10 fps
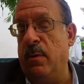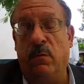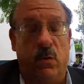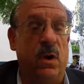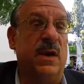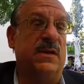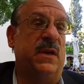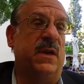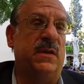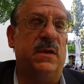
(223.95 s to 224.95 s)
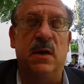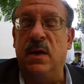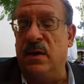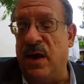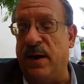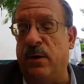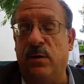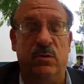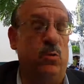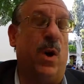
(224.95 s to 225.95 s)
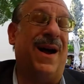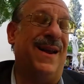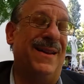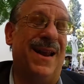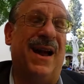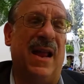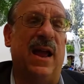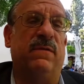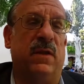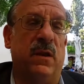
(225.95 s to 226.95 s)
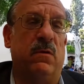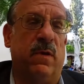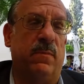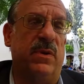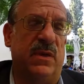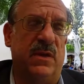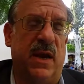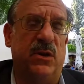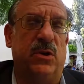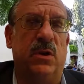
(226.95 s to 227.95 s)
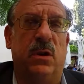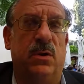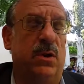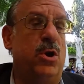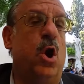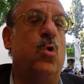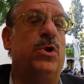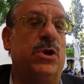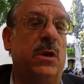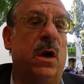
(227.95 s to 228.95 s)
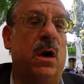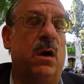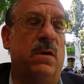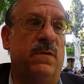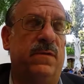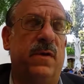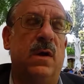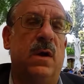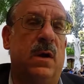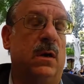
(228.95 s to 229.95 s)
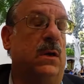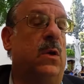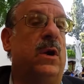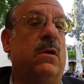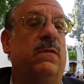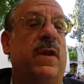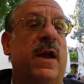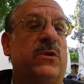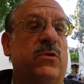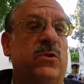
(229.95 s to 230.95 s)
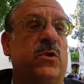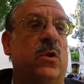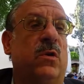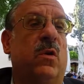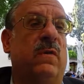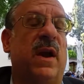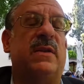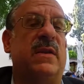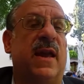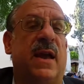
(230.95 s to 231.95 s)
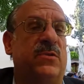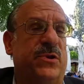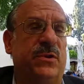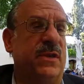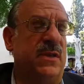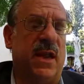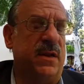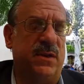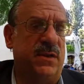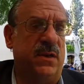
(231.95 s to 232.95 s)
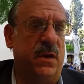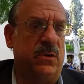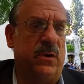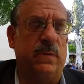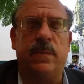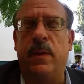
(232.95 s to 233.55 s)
wrong as it is, not only do I not have legal representation, the notion of a lawyer of last resort or right to counsel does not exist in Israel.